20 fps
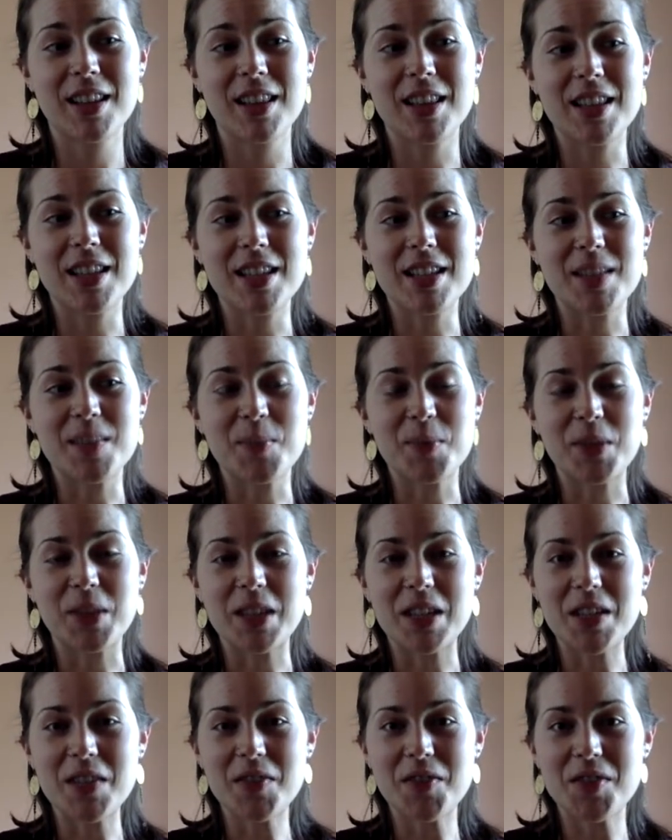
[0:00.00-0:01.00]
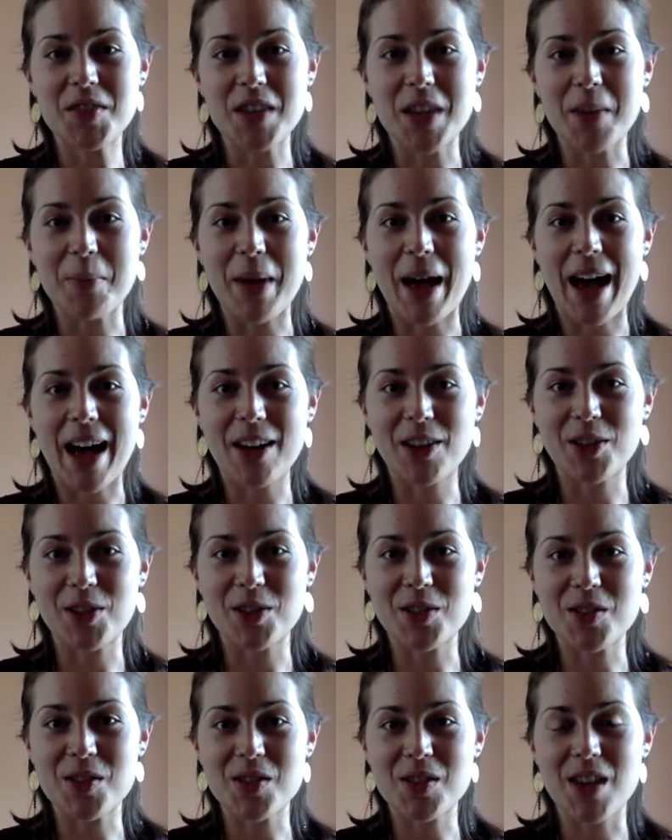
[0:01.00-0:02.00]
these beliefs and
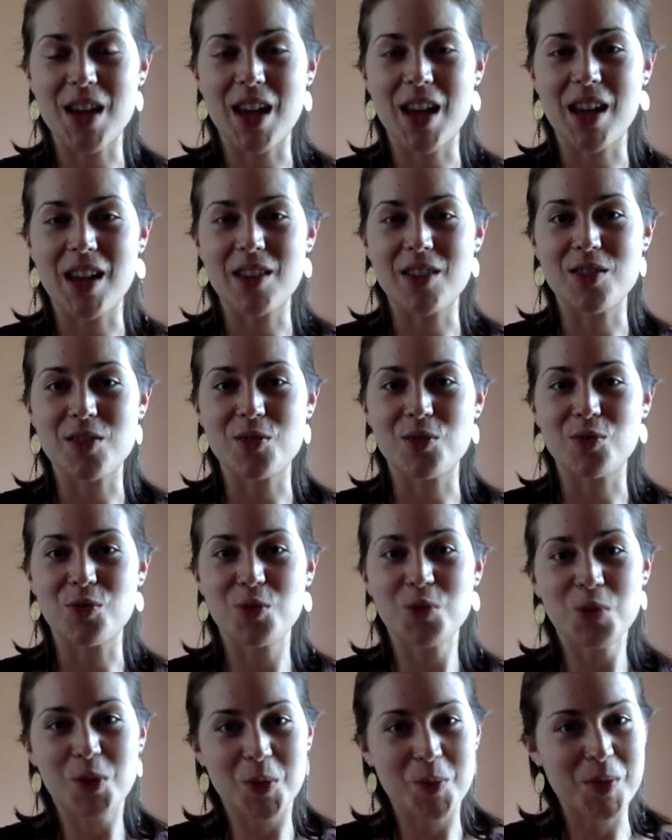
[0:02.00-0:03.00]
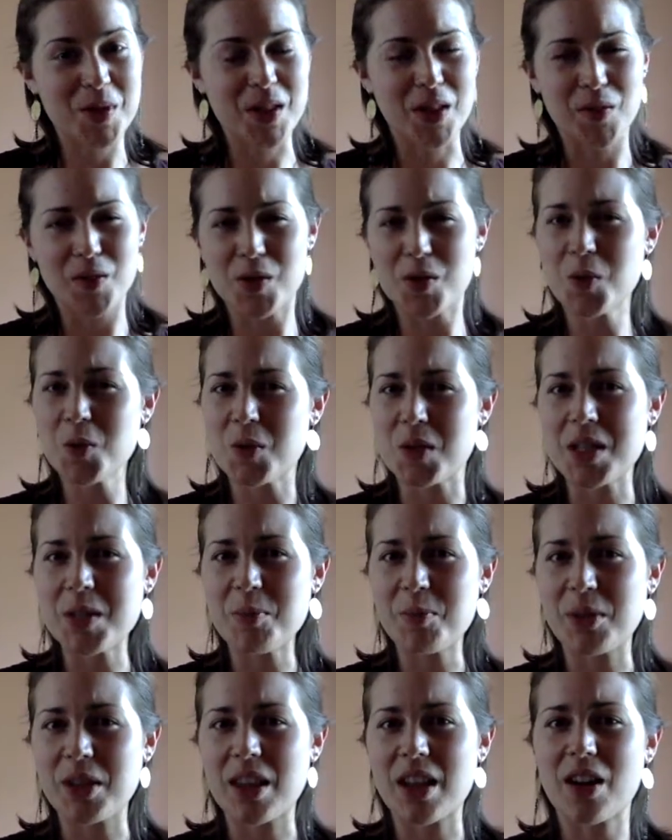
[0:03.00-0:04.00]
patterns can root themselves so
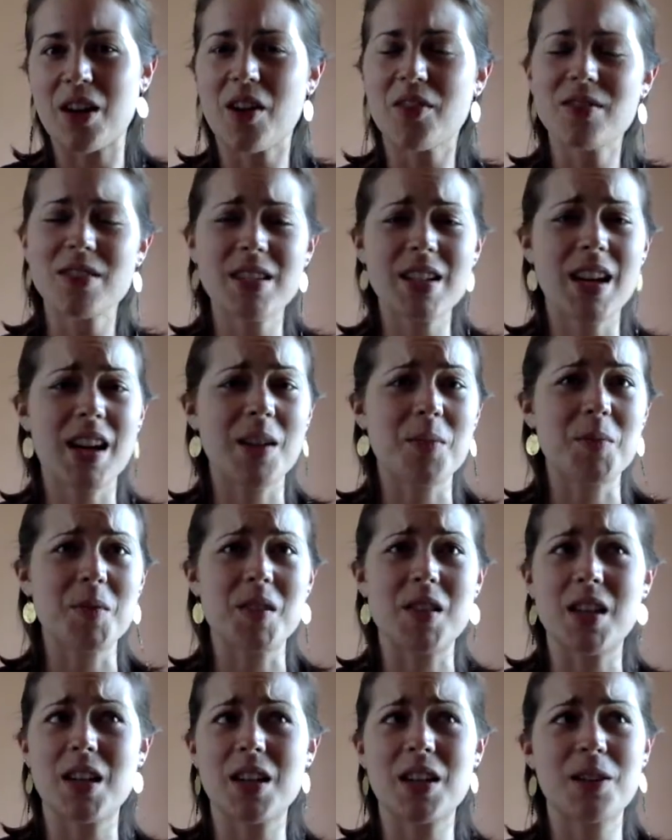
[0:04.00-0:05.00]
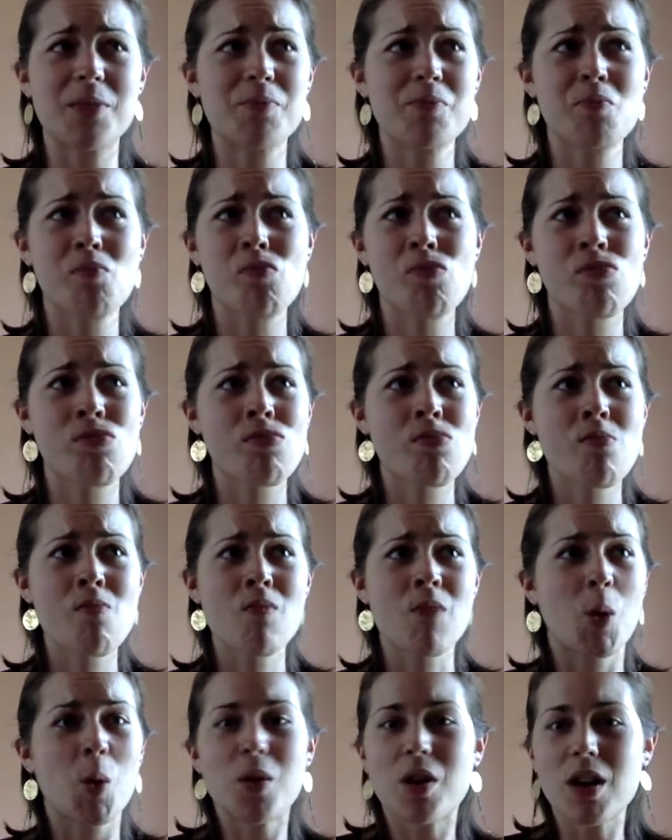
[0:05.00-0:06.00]
deeply that oftentimes
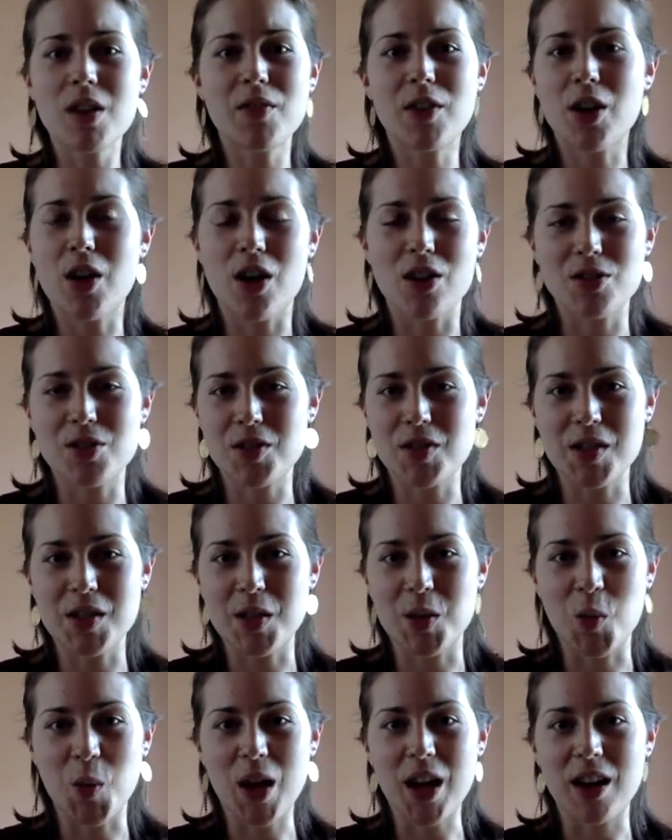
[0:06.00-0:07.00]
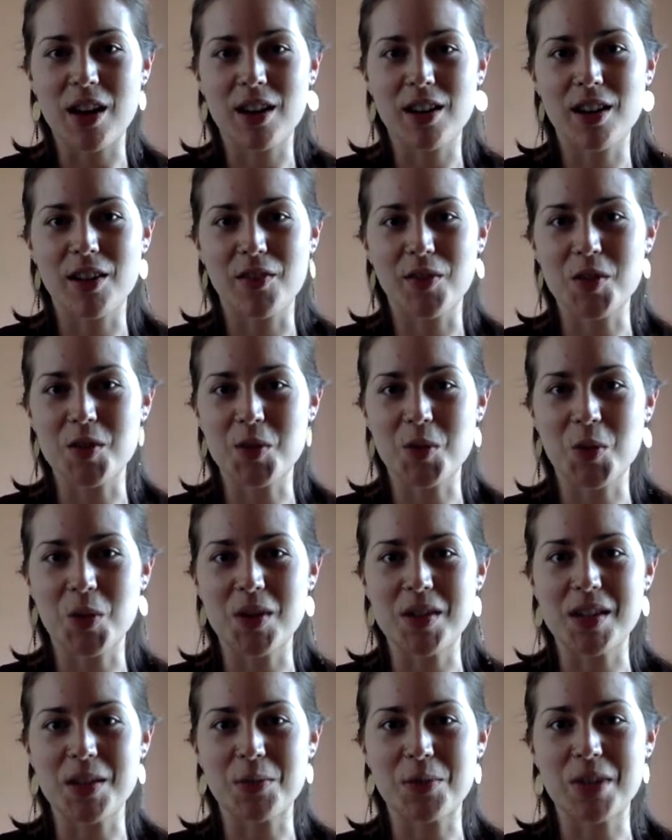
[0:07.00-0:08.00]
we're not even consciously aware of the
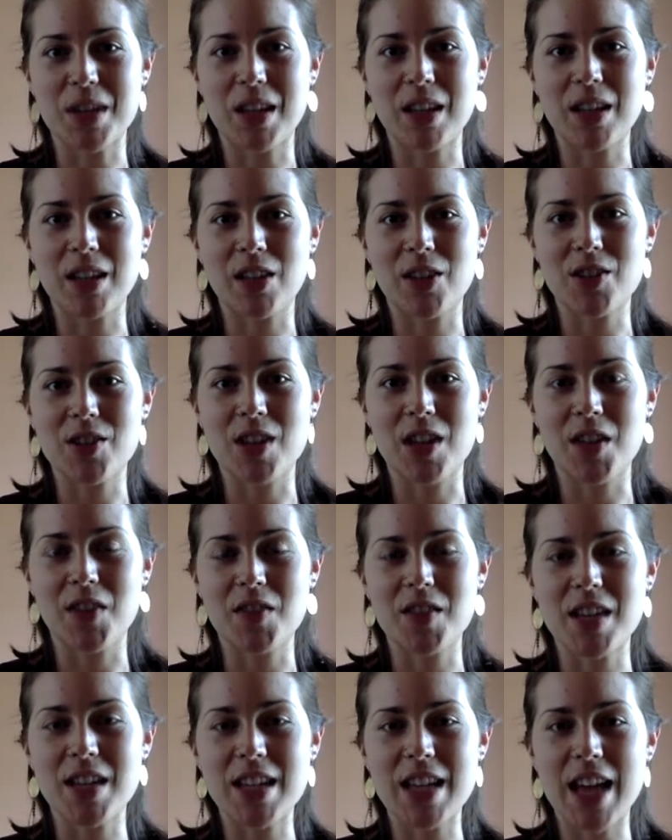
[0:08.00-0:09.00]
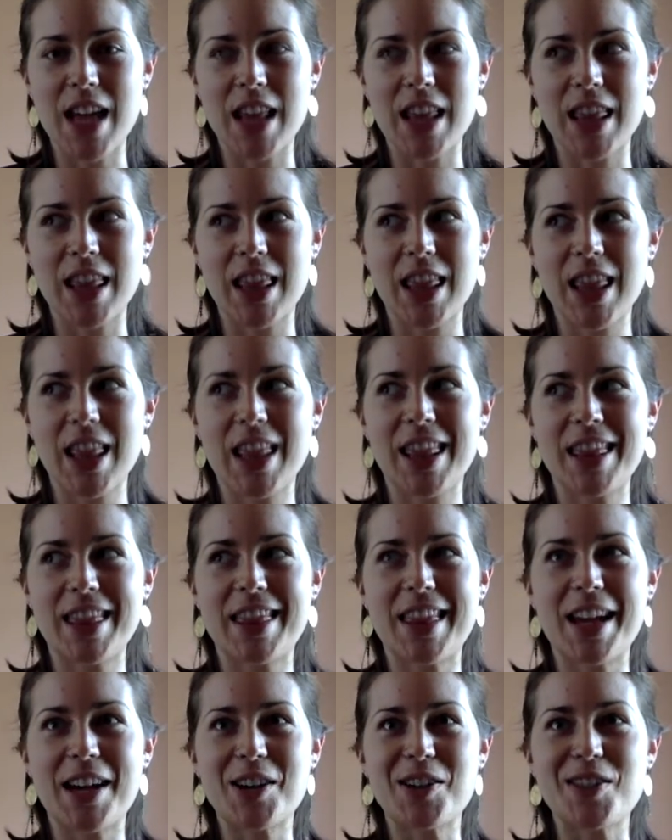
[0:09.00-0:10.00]
stories that we're telling ourselves, and yet
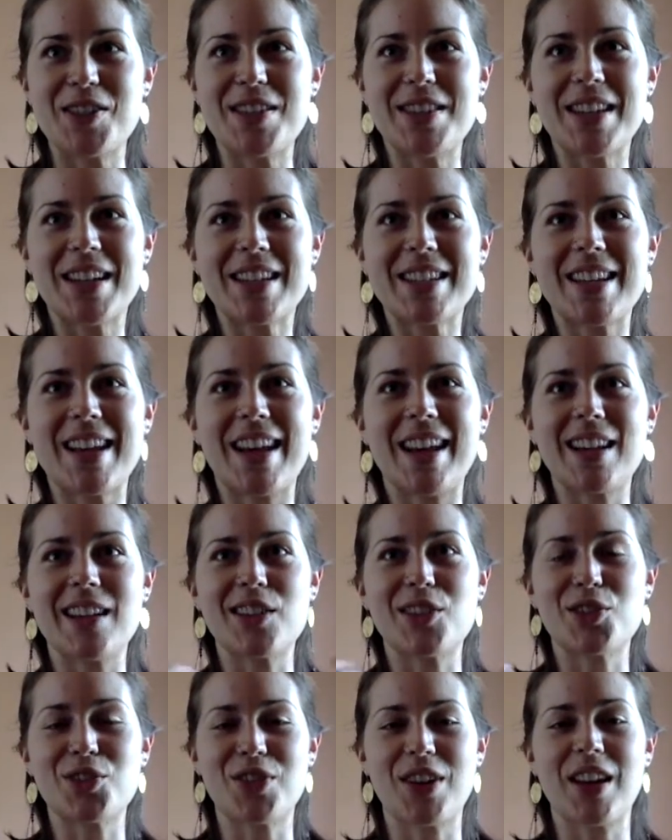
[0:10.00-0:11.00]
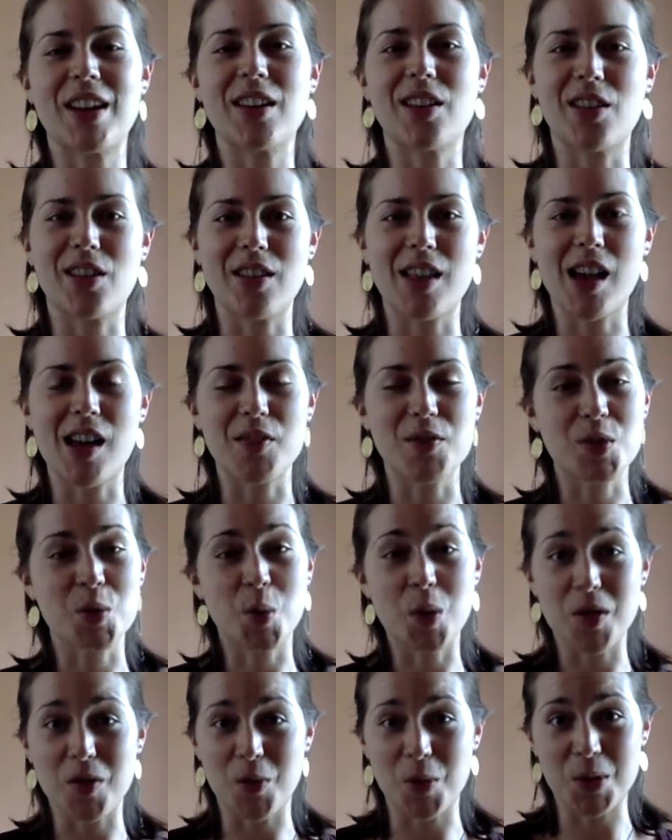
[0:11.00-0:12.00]
they're dictating and creating our lives
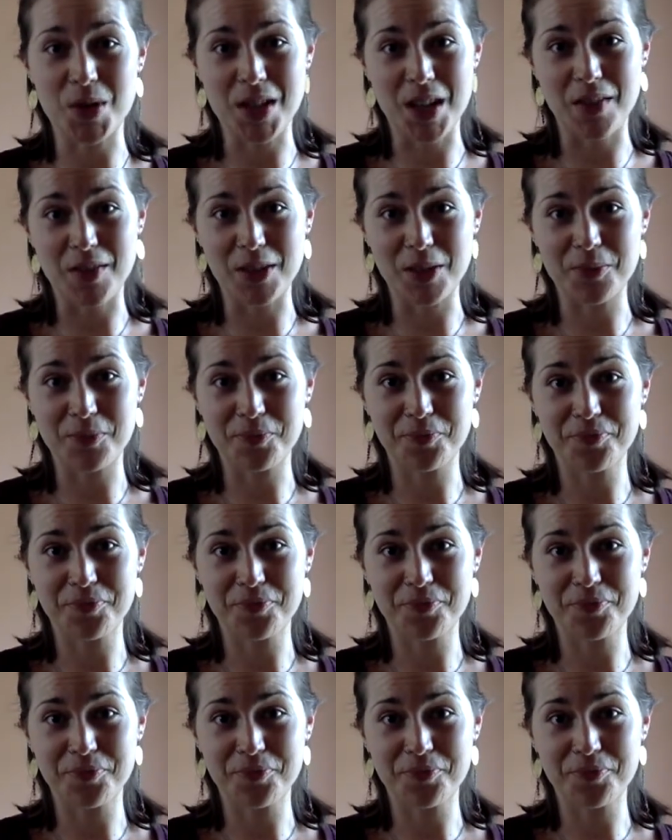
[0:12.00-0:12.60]
24/7.